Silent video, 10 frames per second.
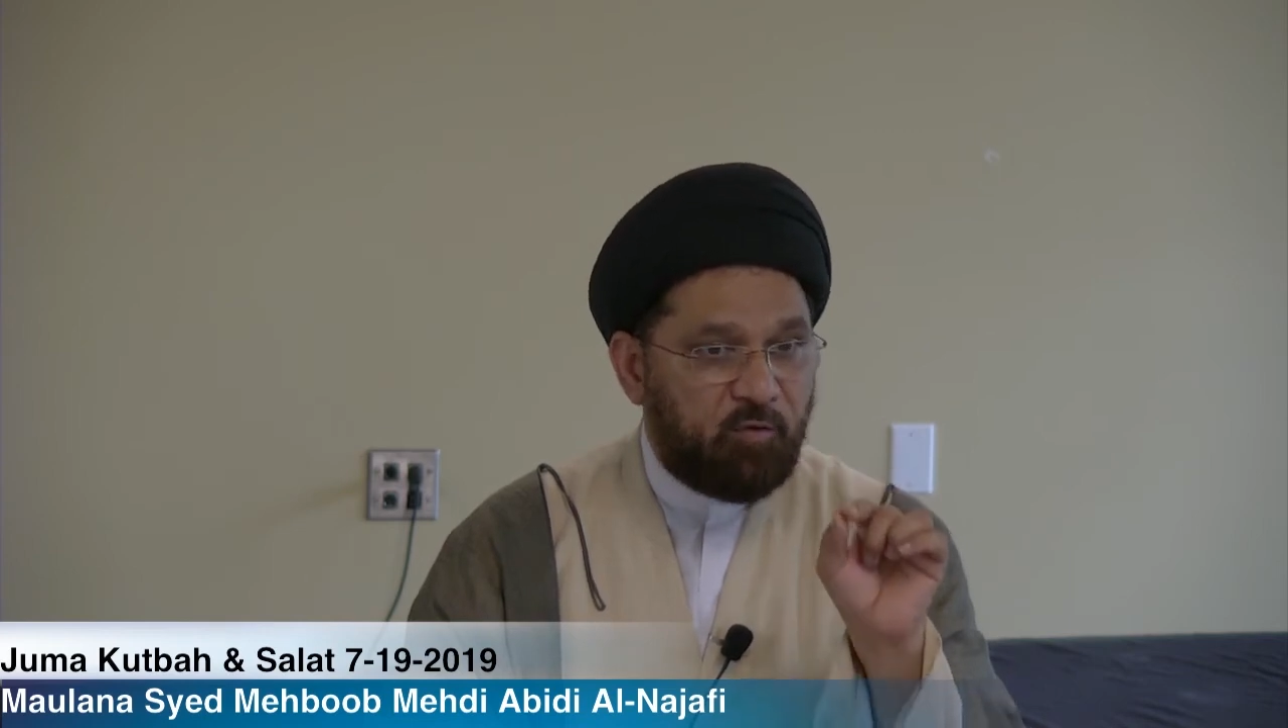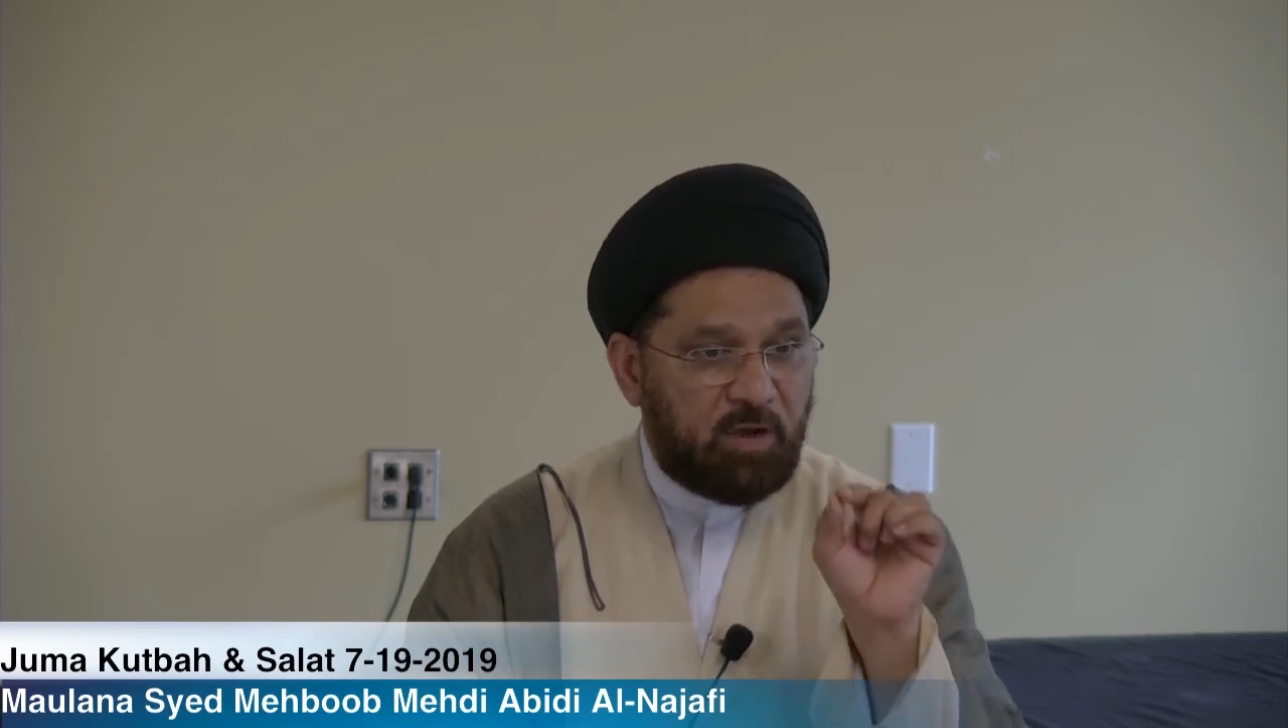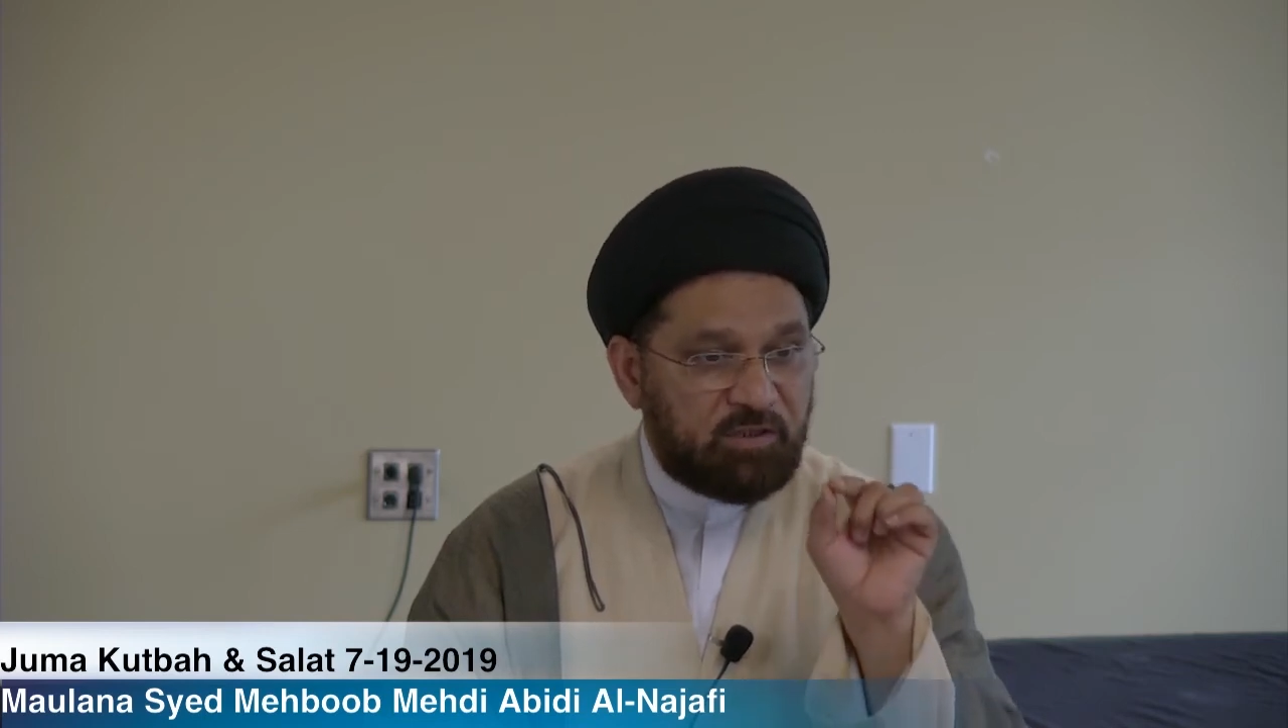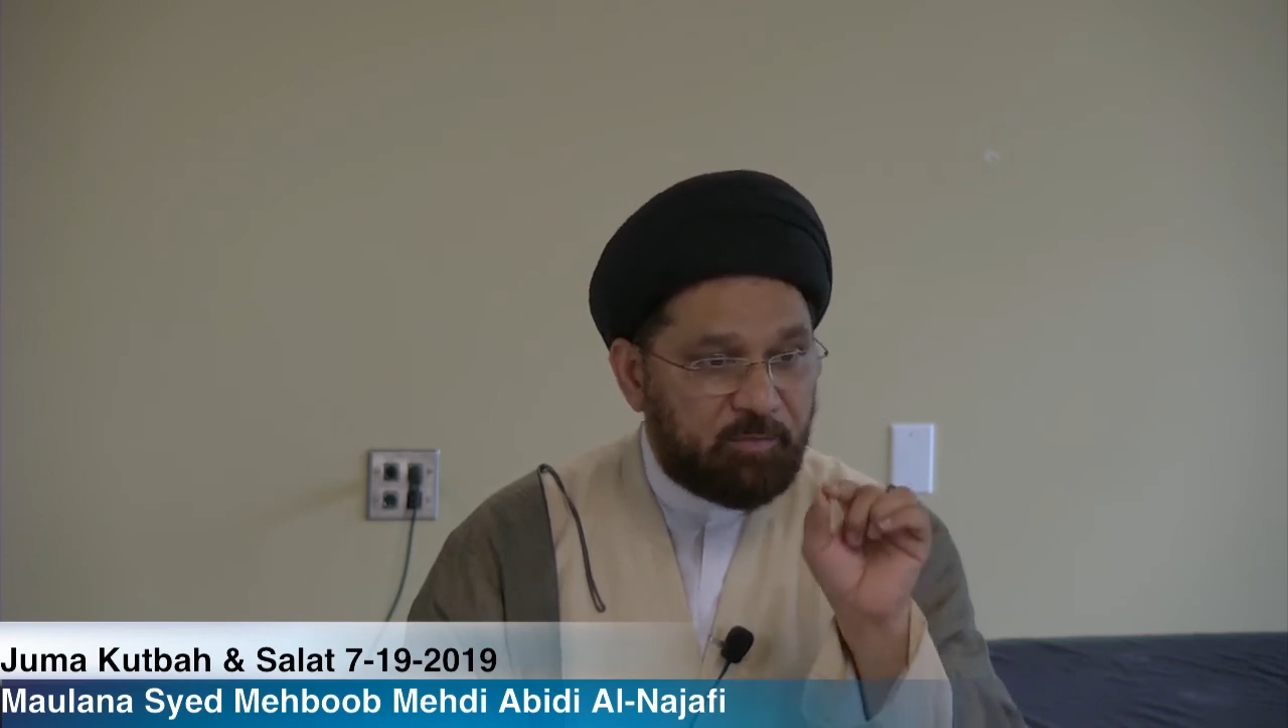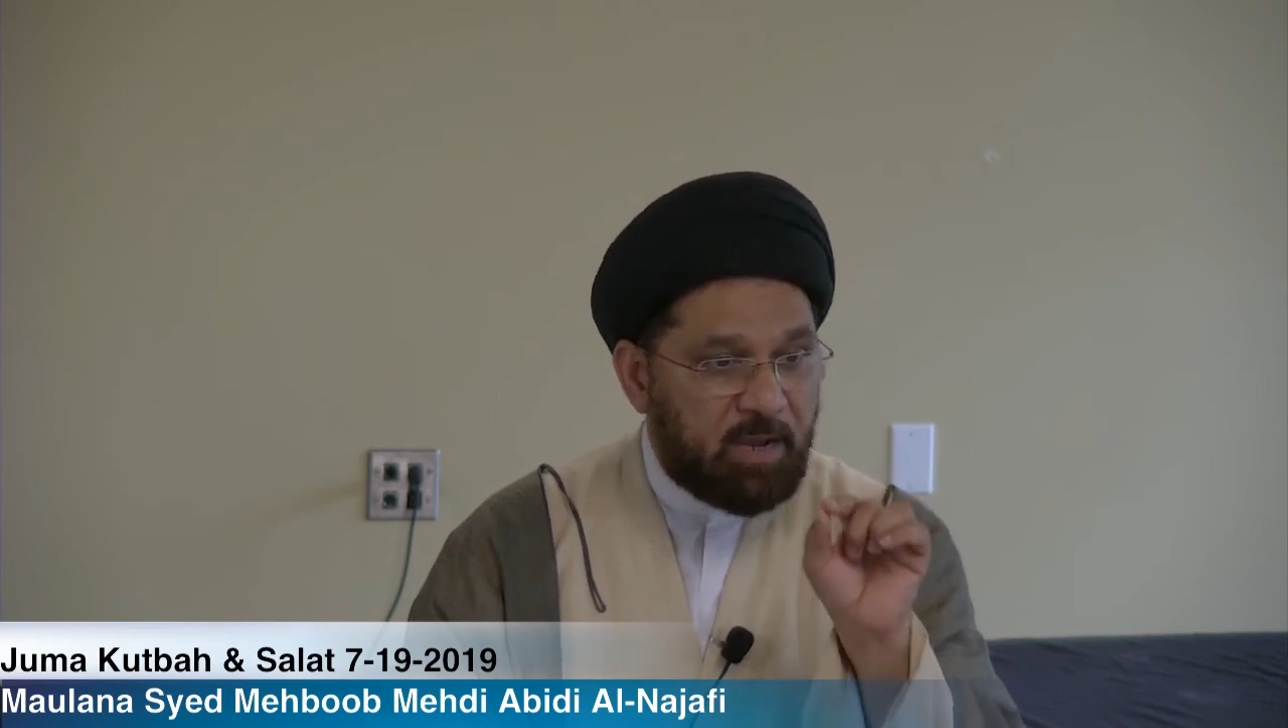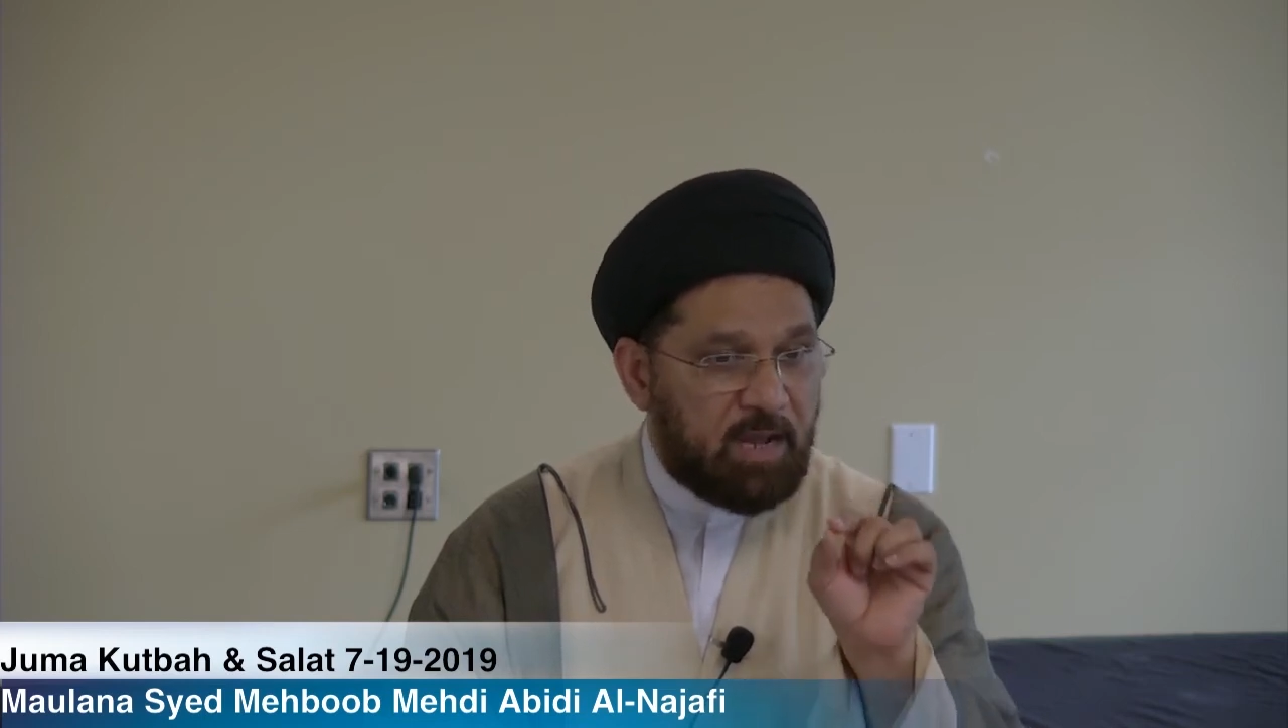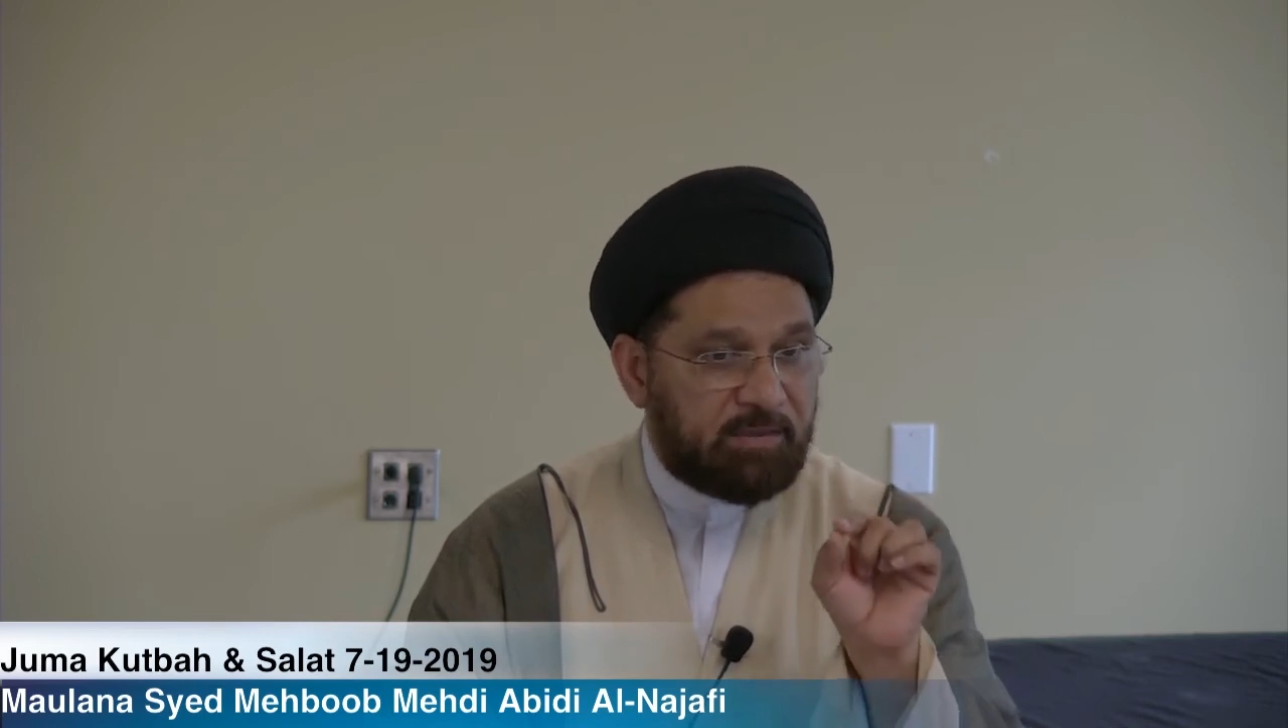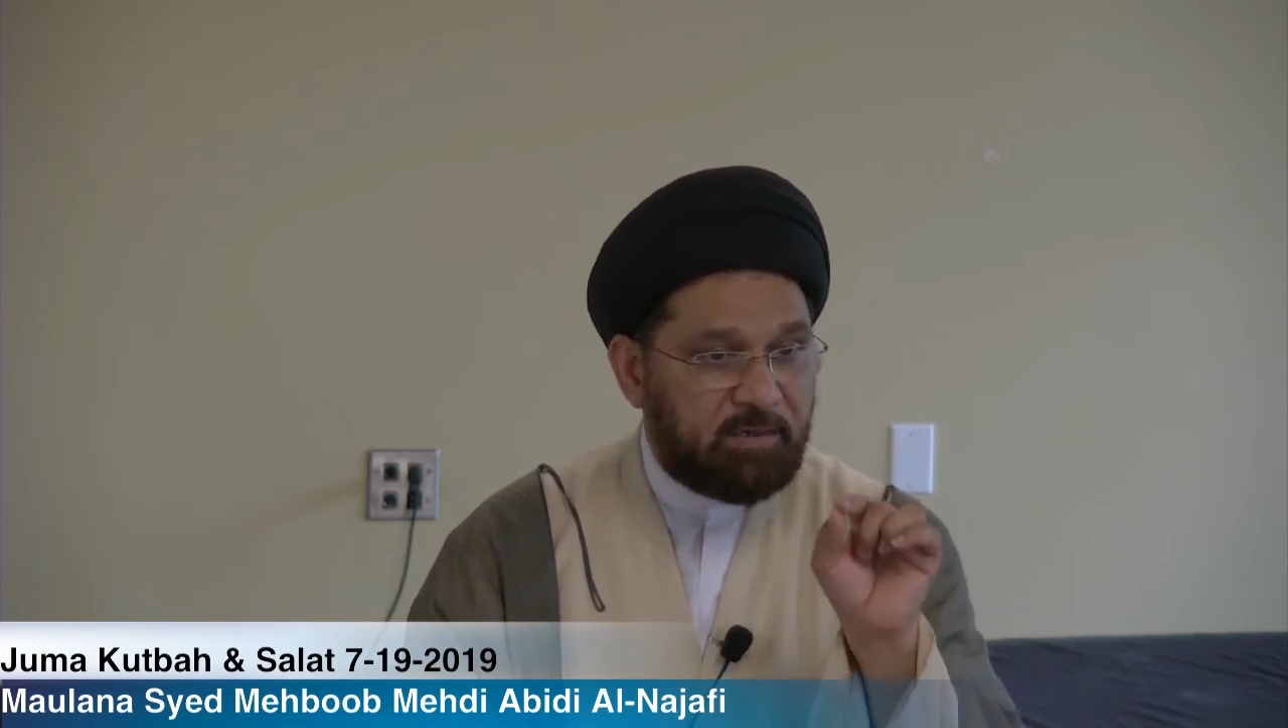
wajibat